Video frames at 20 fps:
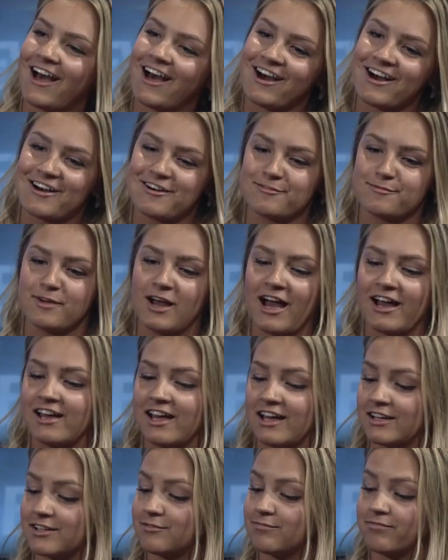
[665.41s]
I
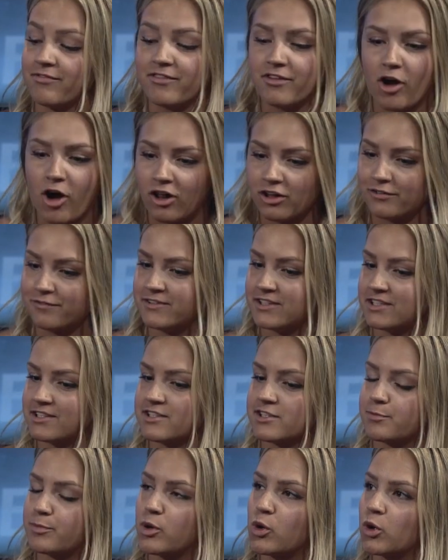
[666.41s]
had all of
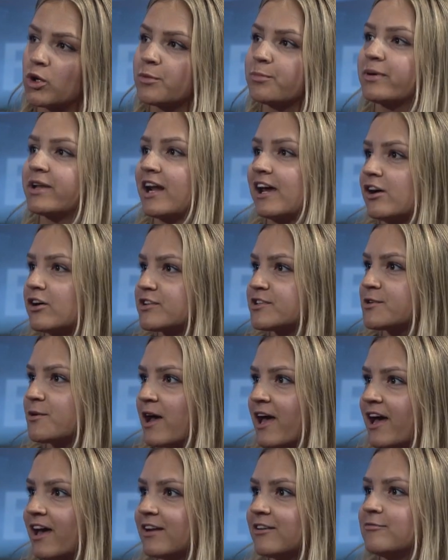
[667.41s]
this support, but I also
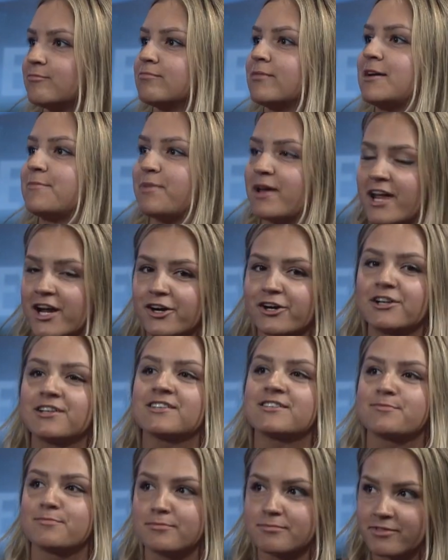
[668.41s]
had my
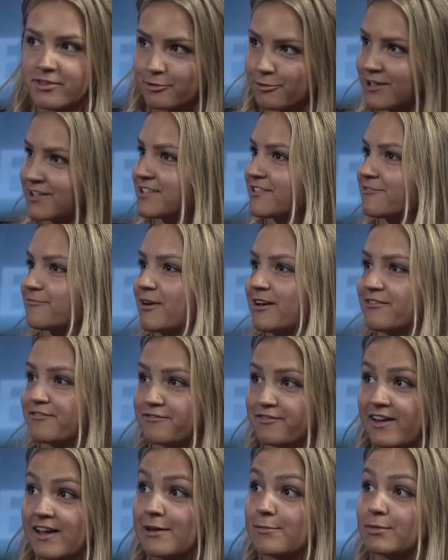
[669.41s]
parents, the rest of my
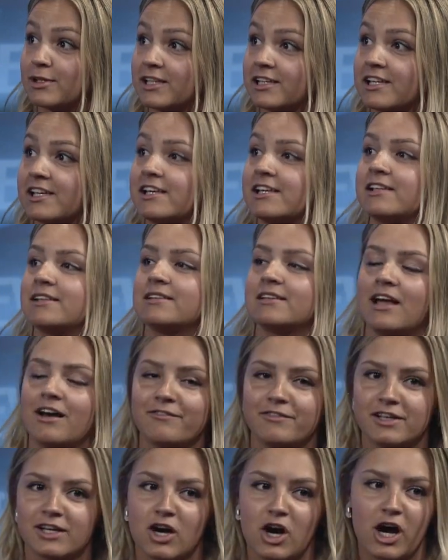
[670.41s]
family
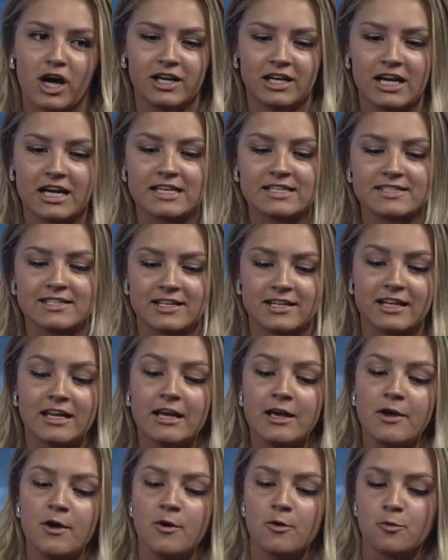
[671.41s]
loving on us, and
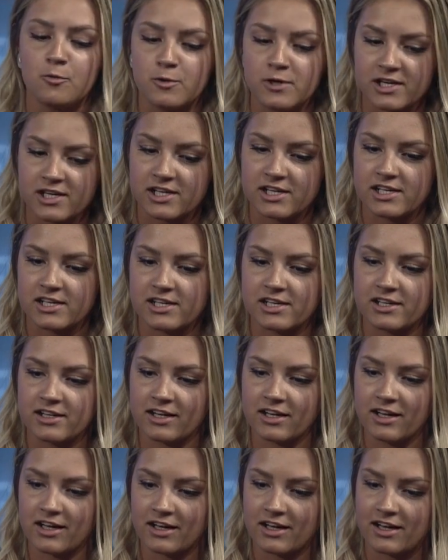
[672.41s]
we
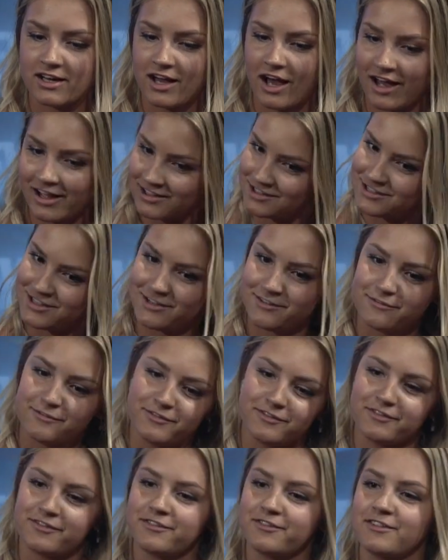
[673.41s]
kind
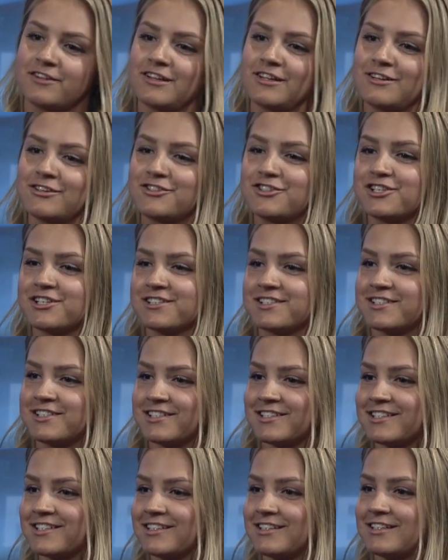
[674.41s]
of
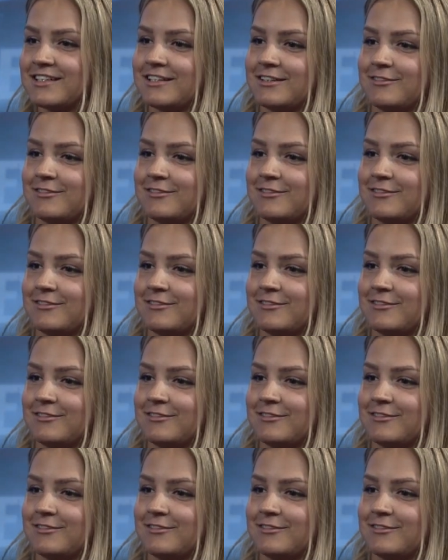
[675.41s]
just